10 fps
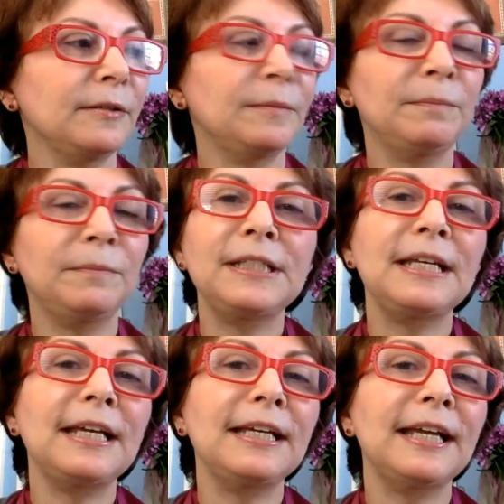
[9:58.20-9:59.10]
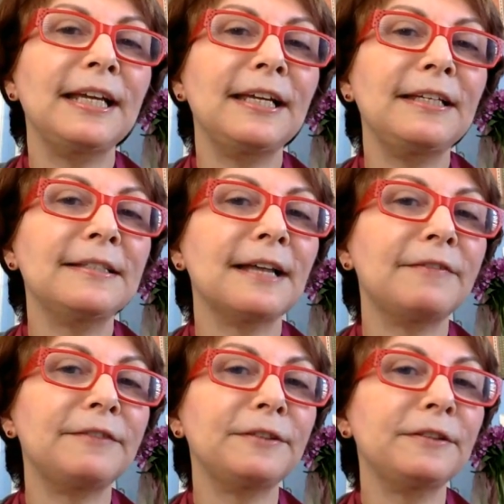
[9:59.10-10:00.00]
Midday haze
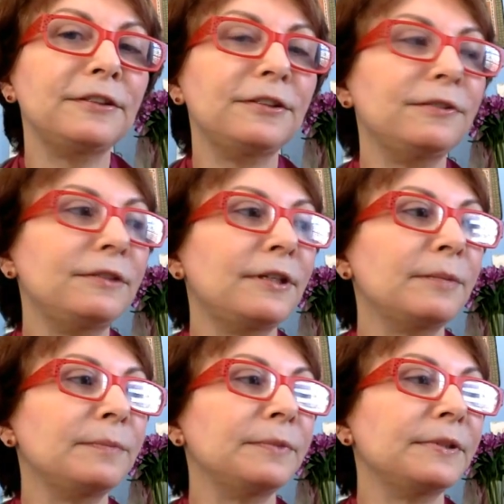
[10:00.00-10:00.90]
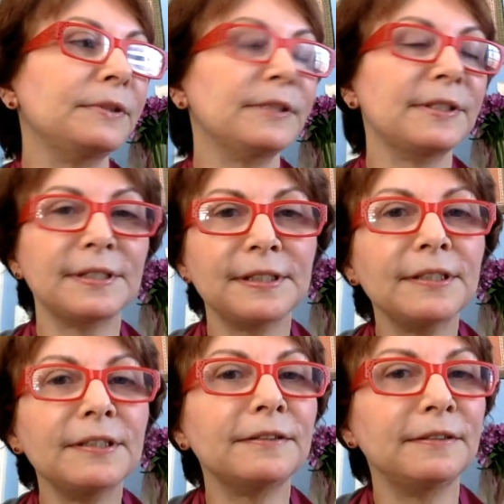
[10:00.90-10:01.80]
after the tune-up,
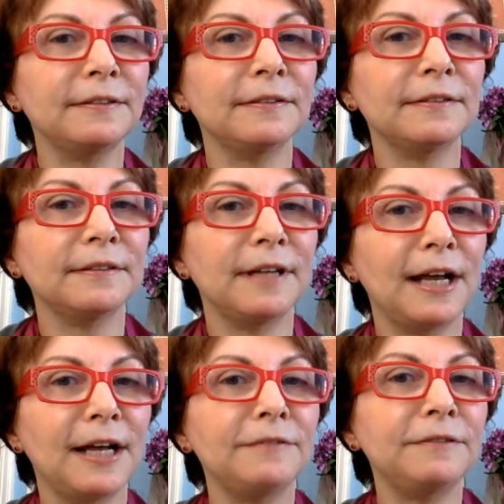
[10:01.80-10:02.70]
still out of